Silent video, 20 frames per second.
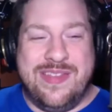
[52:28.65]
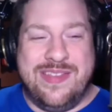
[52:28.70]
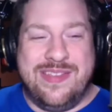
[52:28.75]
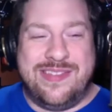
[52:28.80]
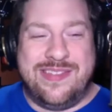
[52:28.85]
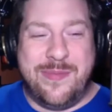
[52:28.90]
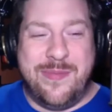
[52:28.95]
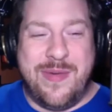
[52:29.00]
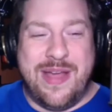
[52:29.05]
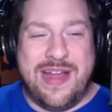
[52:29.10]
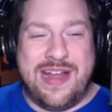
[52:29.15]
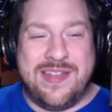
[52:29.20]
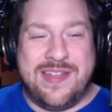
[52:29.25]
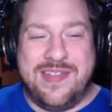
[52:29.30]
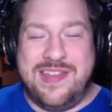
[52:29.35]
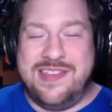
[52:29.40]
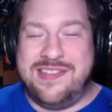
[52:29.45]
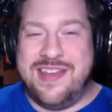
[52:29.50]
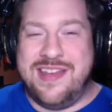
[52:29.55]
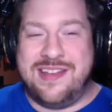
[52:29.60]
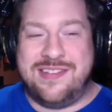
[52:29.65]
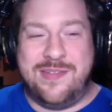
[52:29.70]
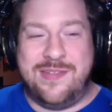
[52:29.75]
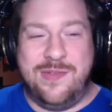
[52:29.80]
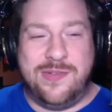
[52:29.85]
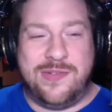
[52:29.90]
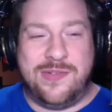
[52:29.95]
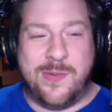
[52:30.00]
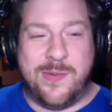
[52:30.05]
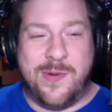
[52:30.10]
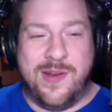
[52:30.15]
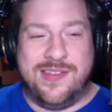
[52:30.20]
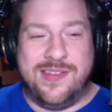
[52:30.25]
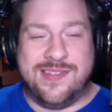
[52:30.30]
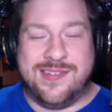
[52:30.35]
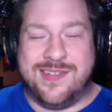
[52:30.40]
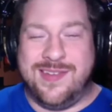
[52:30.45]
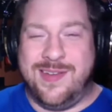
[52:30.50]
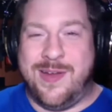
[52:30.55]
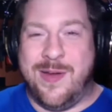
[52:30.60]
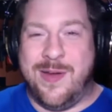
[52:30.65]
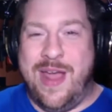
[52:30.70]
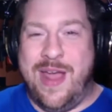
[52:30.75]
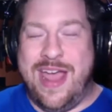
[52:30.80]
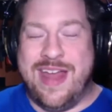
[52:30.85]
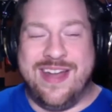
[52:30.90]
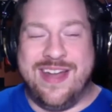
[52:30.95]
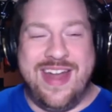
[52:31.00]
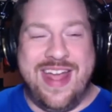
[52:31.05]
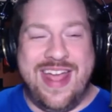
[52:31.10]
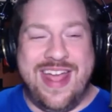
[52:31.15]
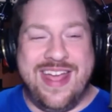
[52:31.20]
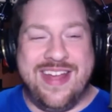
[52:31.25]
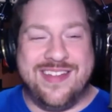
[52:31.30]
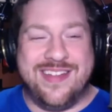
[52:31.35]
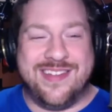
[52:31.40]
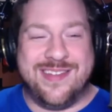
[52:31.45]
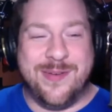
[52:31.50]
So, Micah, these next two stories go hand in hand.